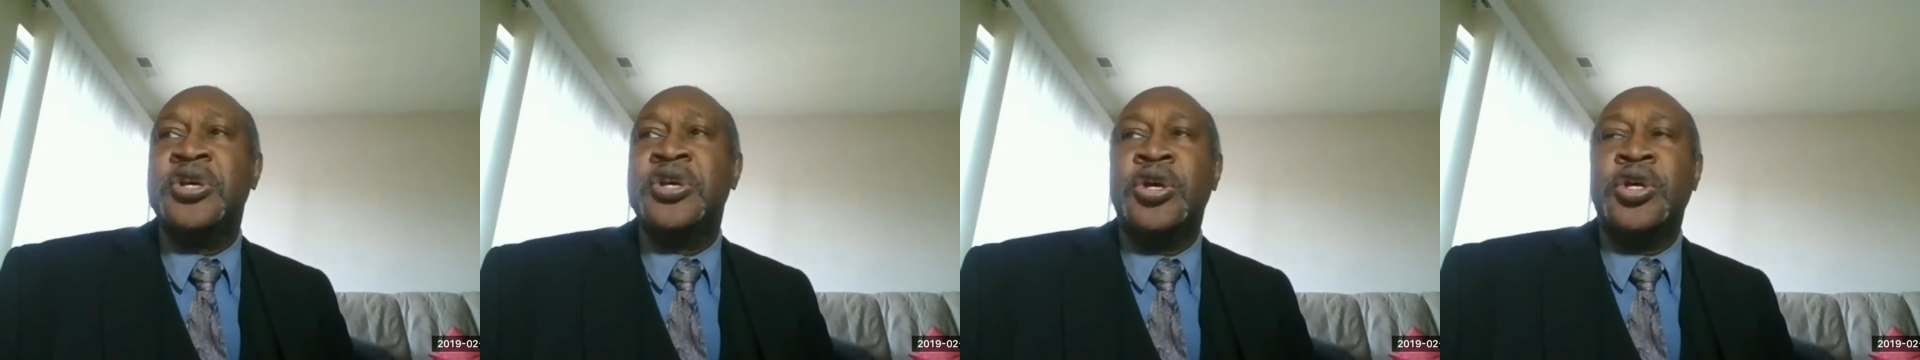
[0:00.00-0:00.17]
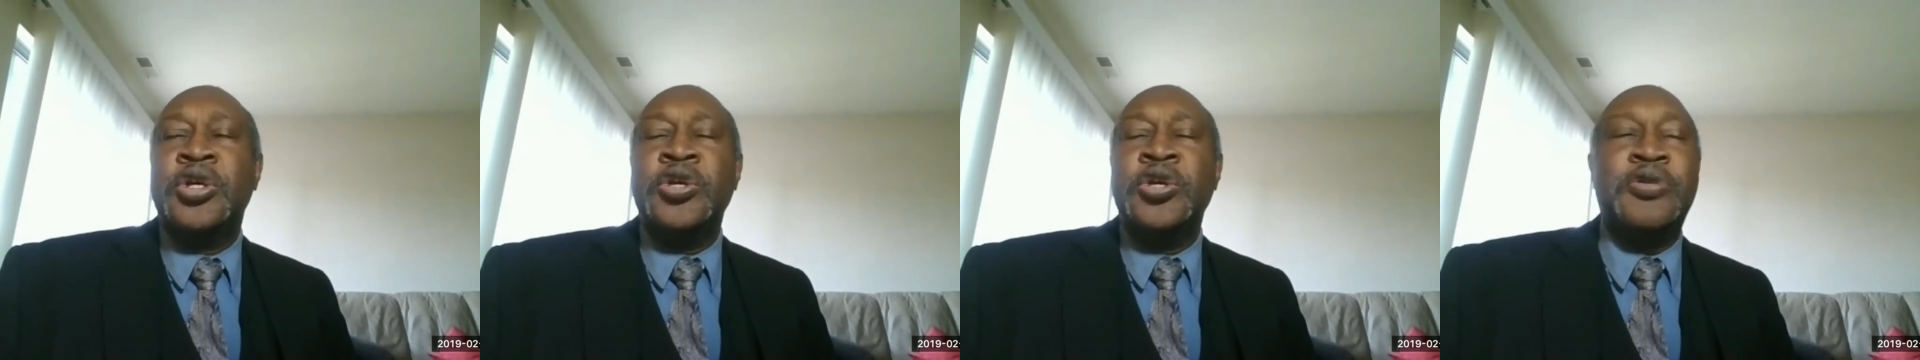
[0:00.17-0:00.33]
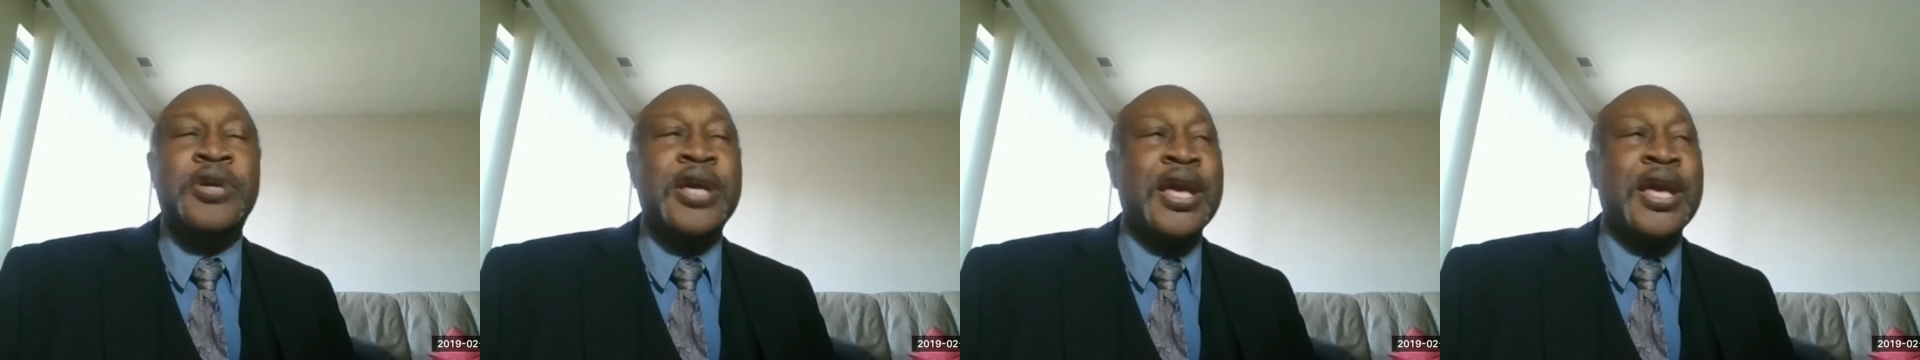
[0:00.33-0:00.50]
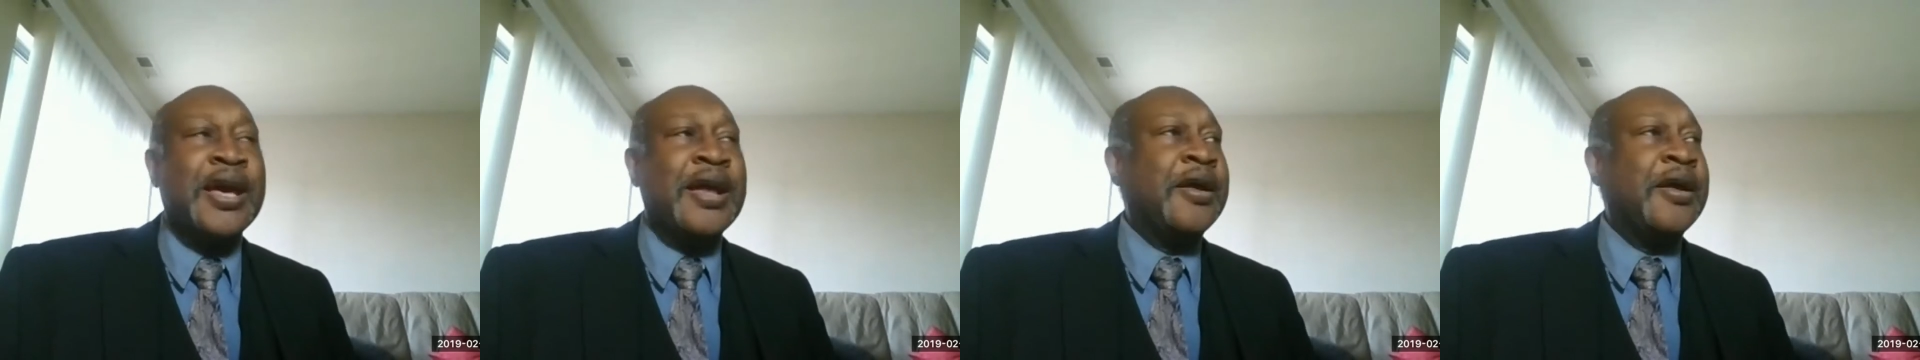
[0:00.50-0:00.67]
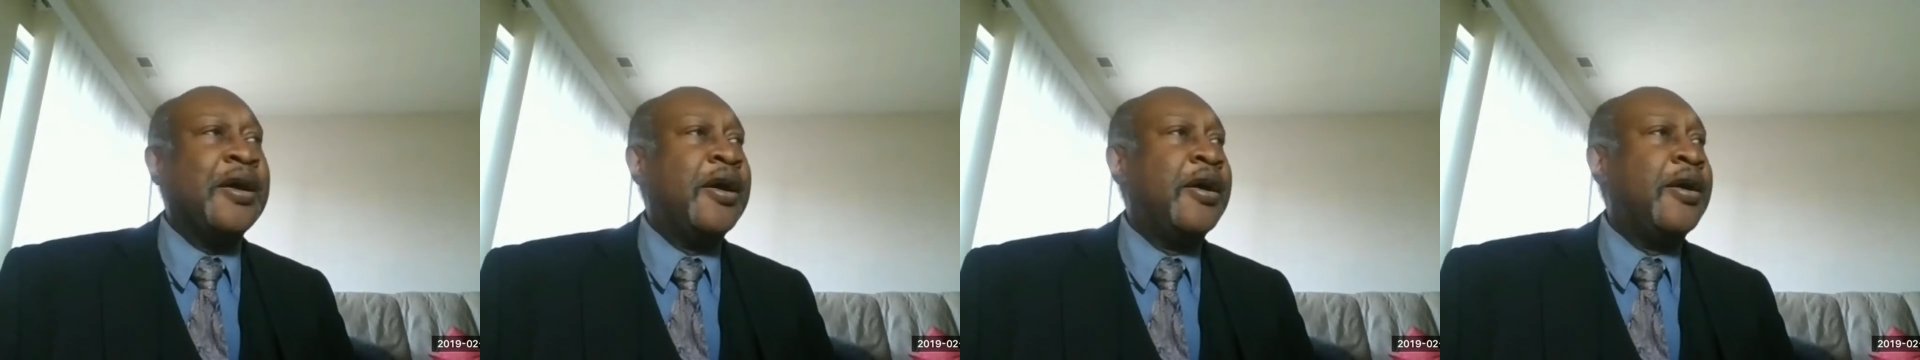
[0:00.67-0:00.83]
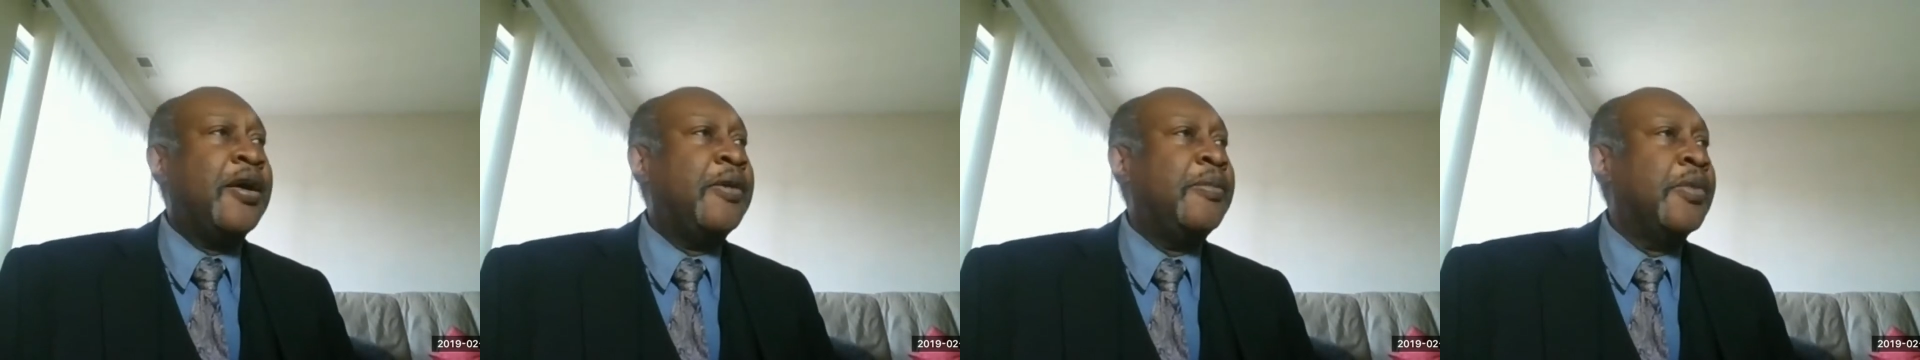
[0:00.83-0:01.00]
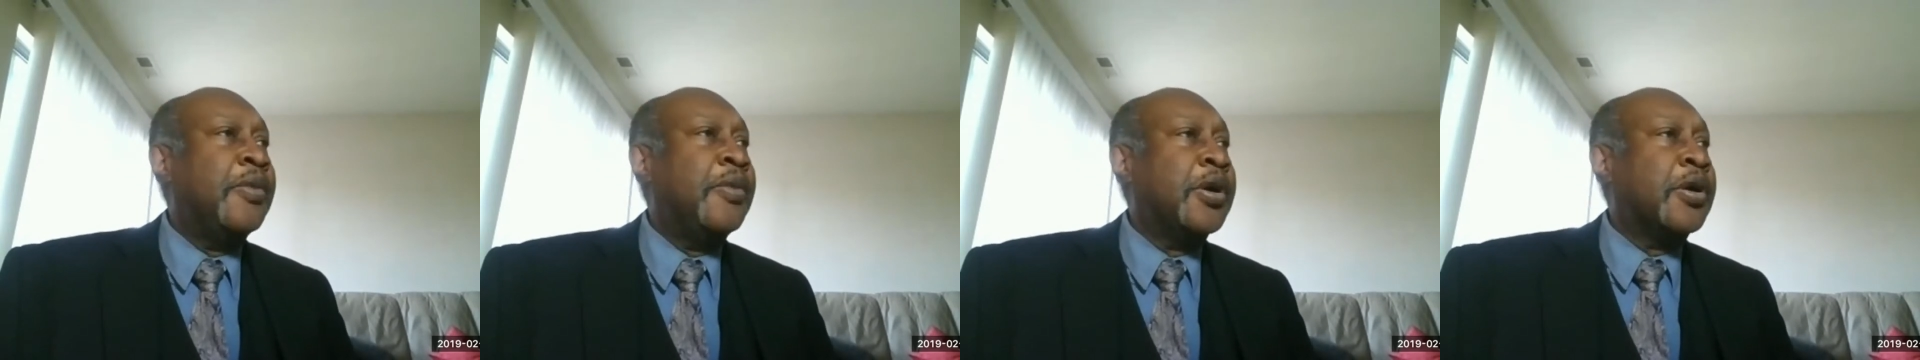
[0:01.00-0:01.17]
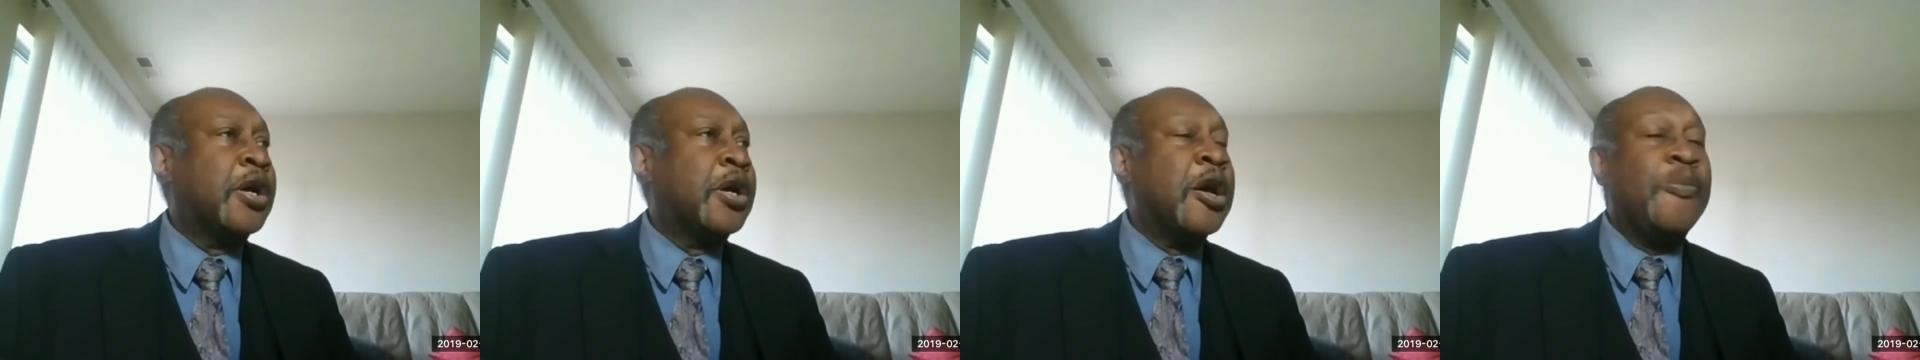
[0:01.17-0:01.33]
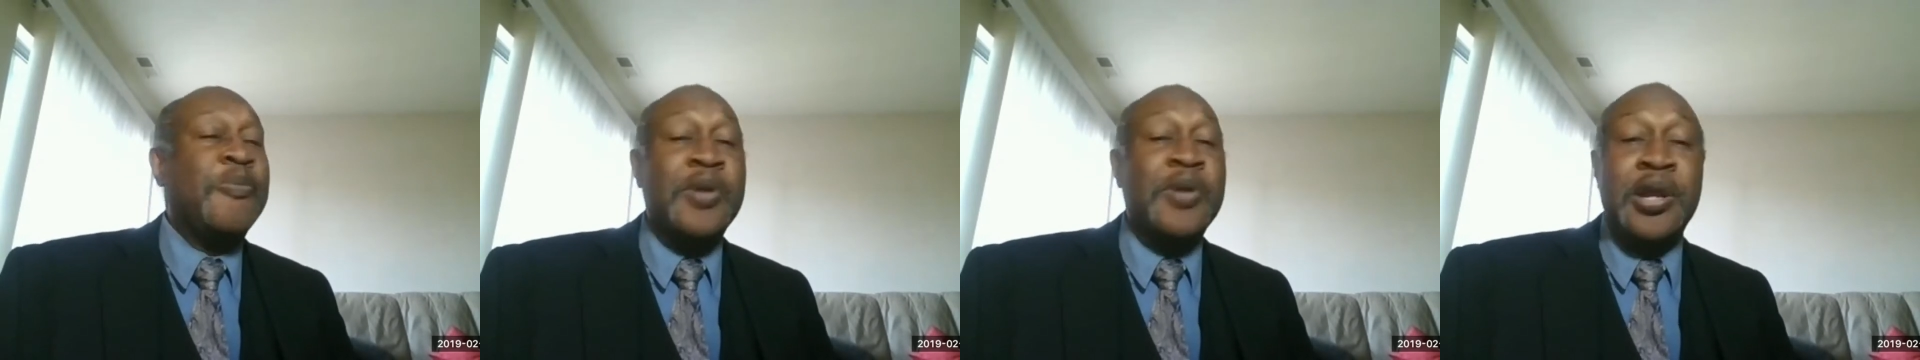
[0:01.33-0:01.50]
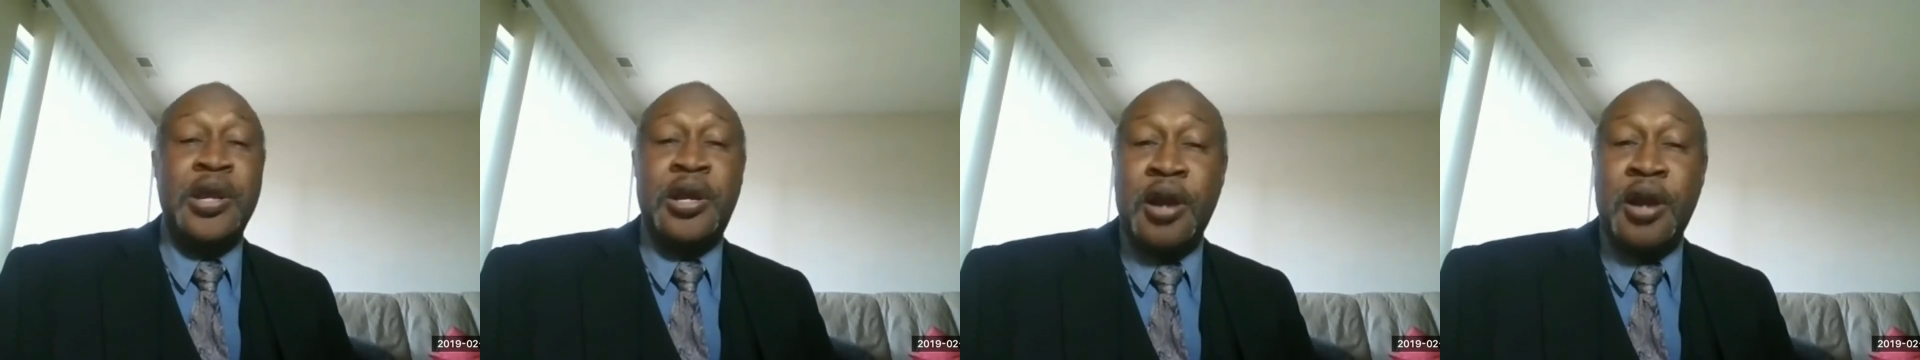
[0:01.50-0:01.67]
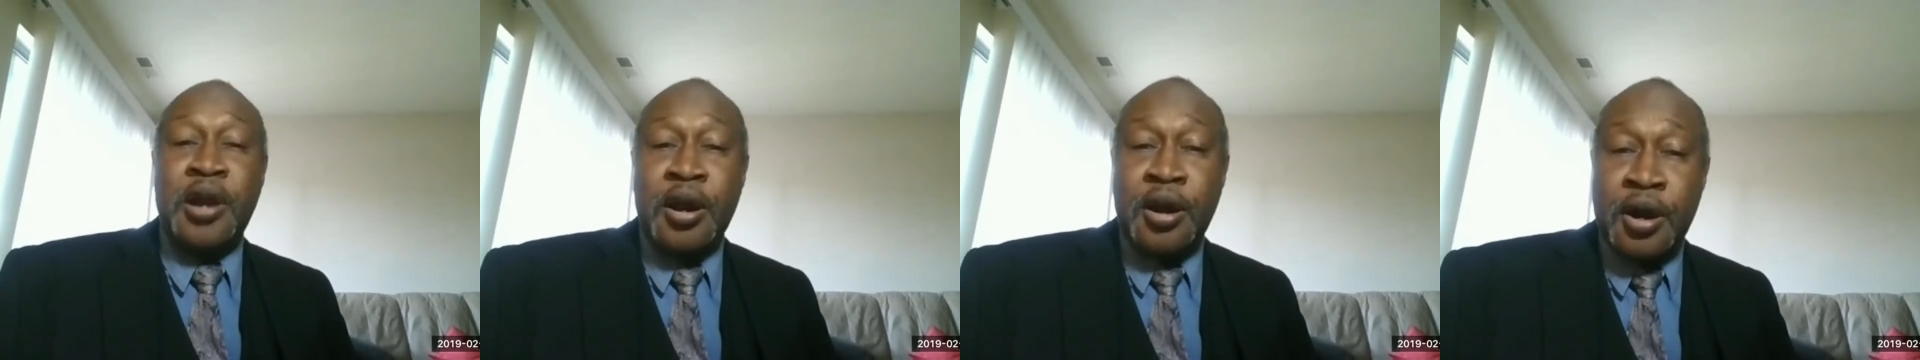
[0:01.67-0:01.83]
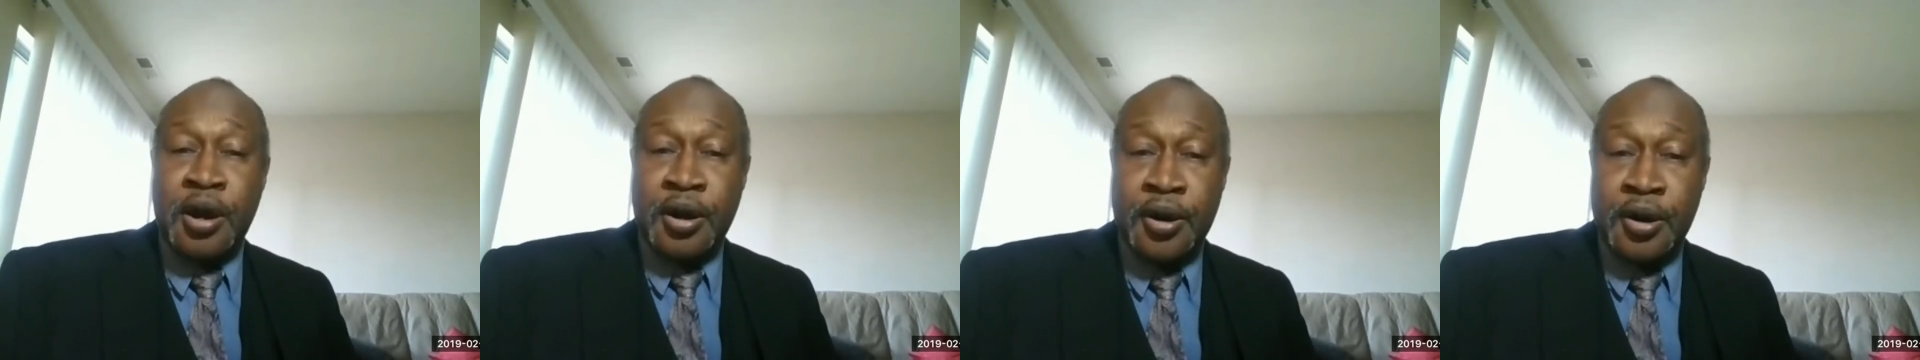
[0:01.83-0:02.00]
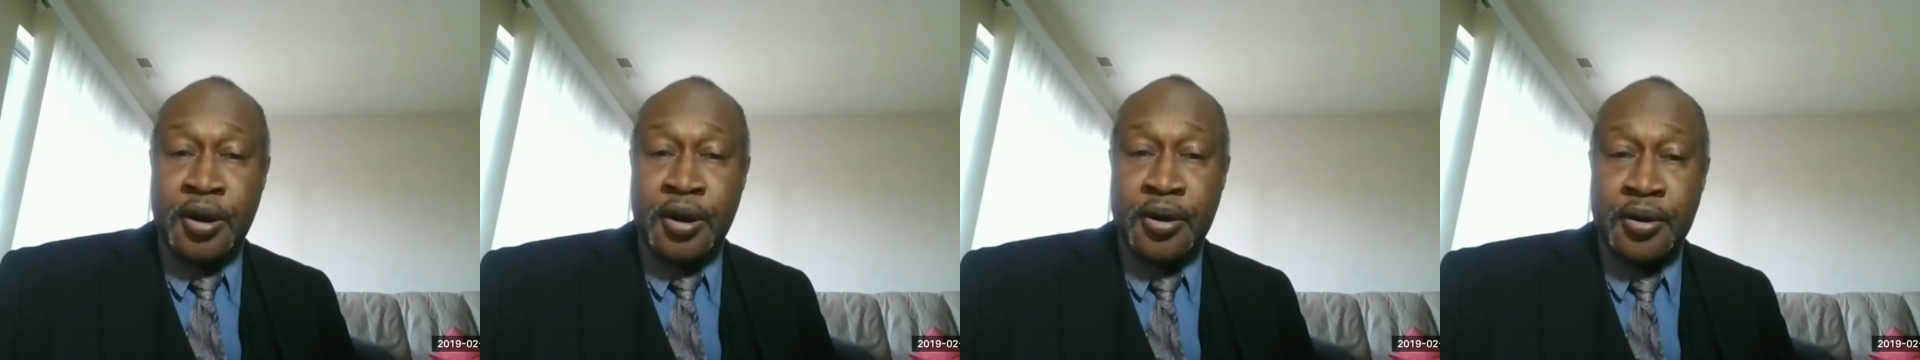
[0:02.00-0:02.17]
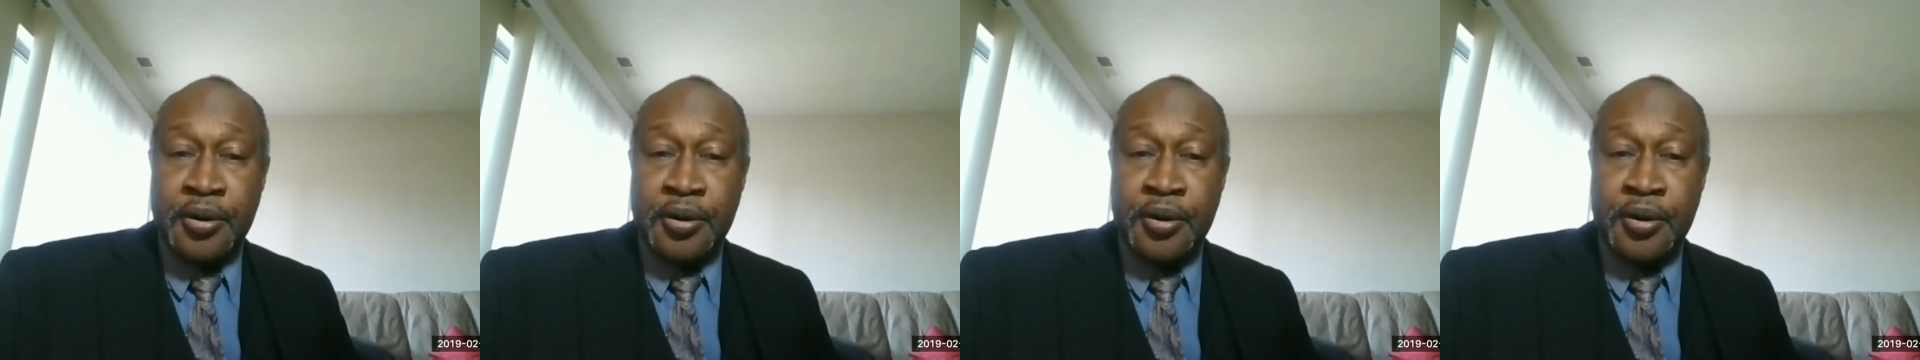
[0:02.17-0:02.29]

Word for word: you get a uh, company car,